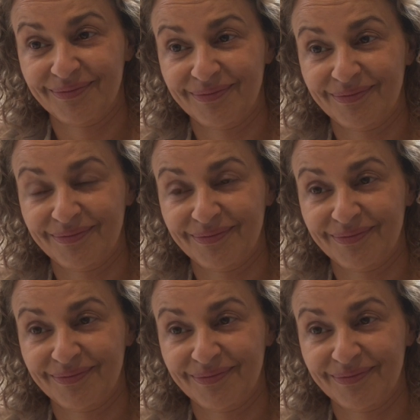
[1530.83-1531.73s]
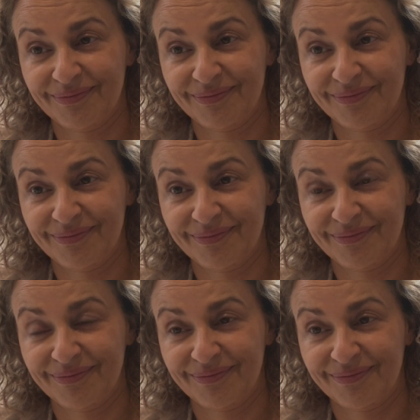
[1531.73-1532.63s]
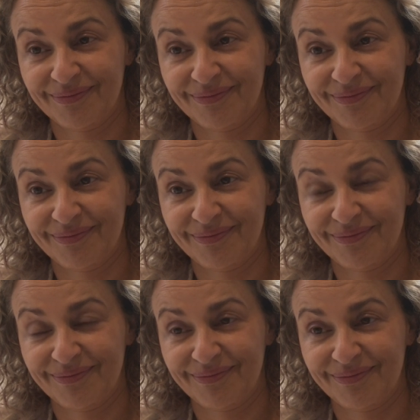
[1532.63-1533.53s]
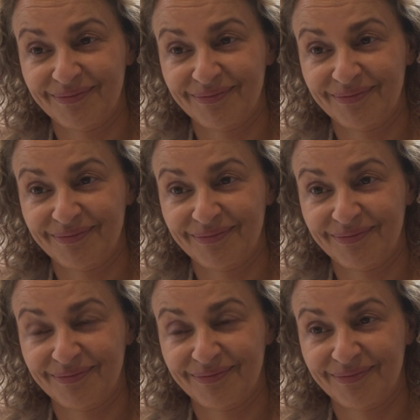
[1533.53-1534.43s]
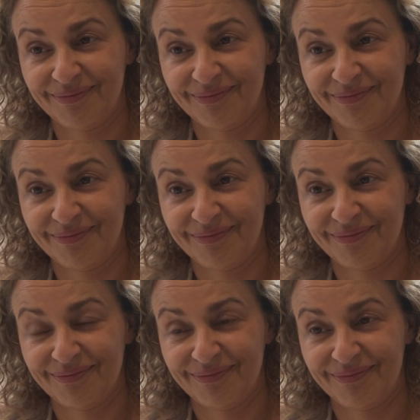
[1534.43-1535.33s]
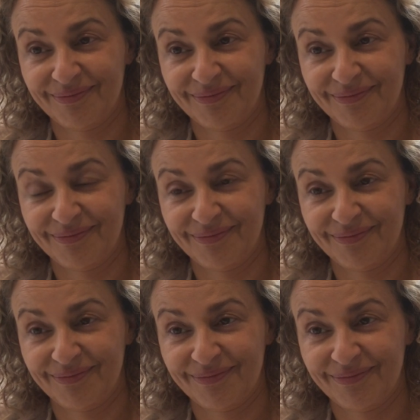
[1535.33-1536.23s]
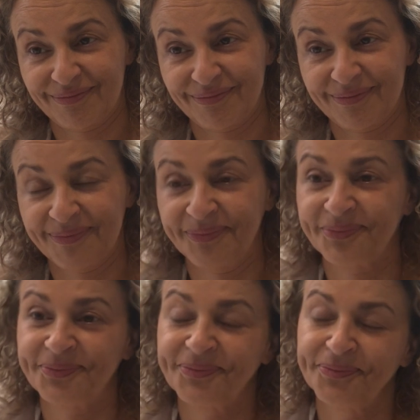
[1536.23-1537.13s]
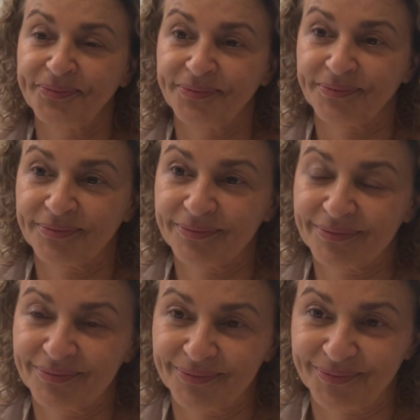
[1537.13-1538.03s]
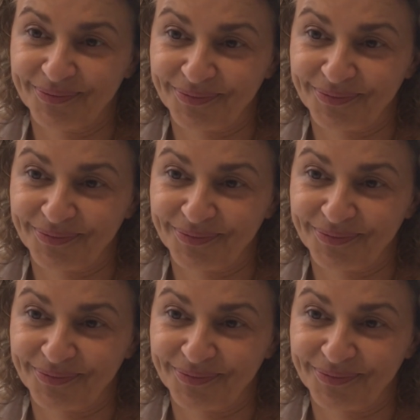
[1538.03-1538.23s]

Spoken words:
(silent)